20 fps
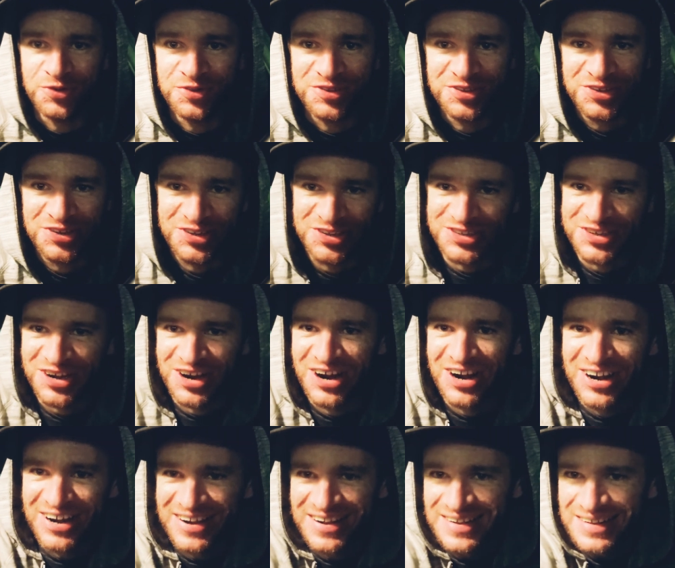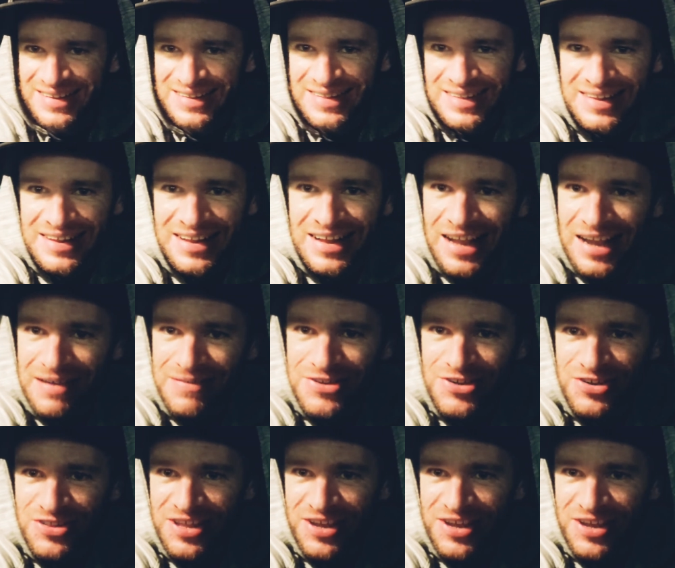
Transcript: influencers are. I'm sure